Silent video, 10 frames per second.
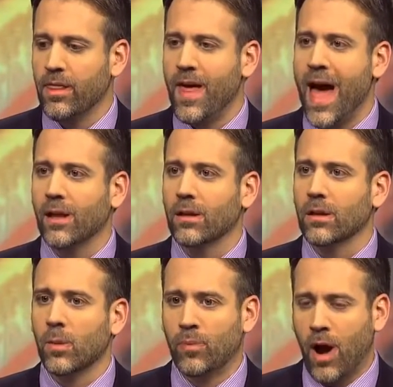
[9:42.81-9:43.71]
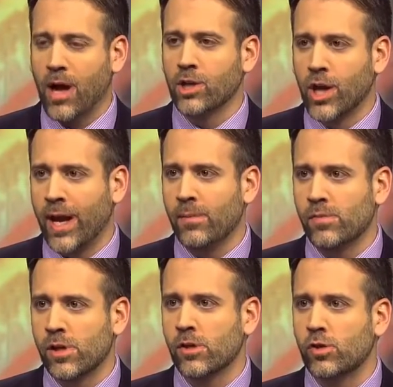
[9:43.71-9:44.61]
that LeBron
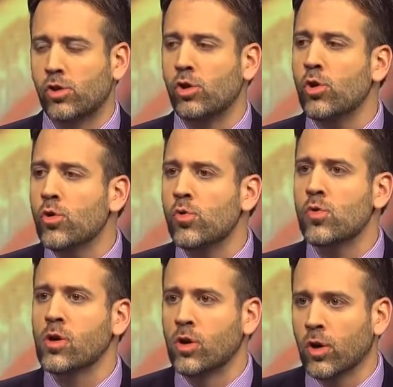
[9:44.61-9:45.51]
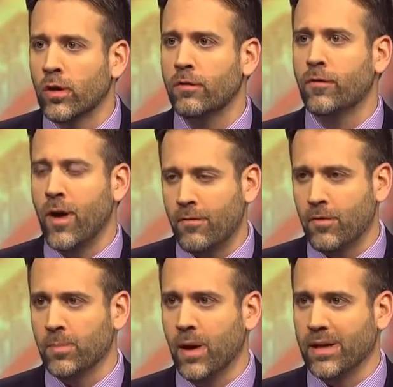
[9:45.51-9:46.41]
James is too good for
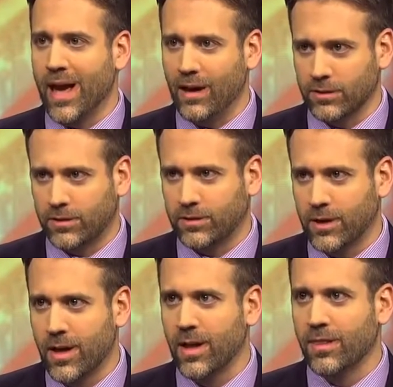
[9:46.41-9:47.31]
everybody else.